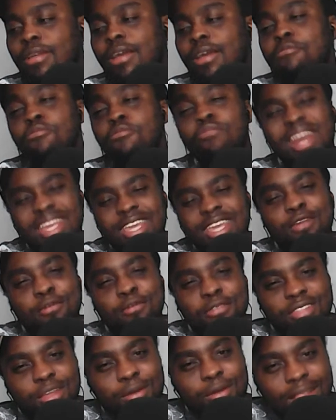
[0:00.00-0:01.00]
Rekic
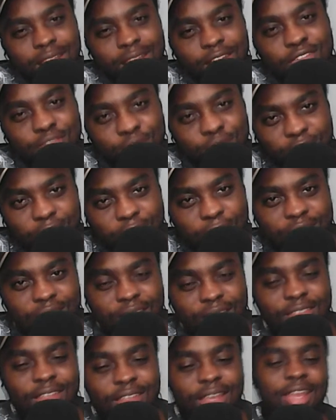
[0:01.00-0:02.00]
was the one that stood out in
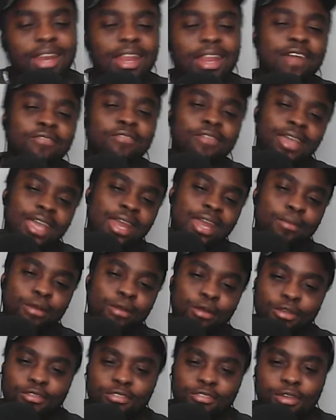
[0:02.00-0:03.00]
the second half. Again, I'm not
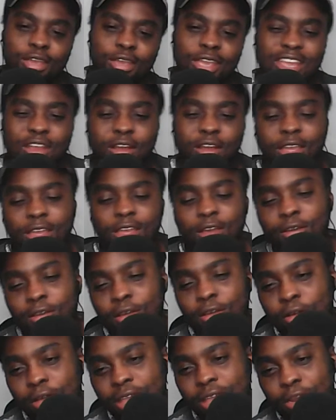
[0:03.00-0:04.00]
going to
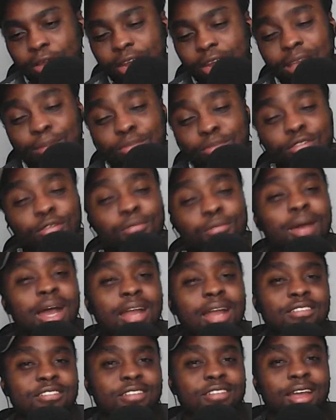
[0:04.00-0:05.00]
go in on him too
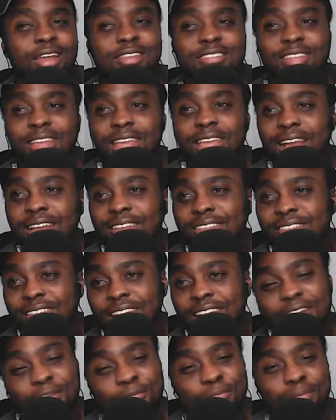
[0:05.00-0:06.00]
much. He's a
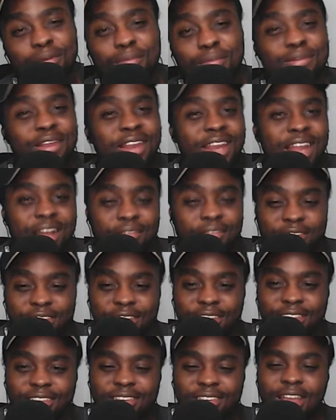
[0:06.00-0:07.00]
youngster, probably nervous
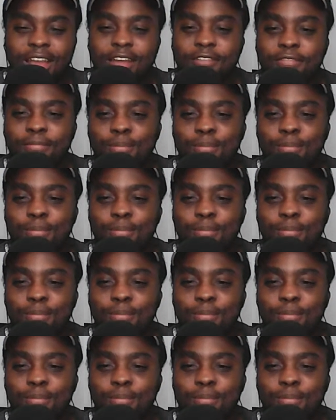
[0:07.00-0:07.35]
and stuff.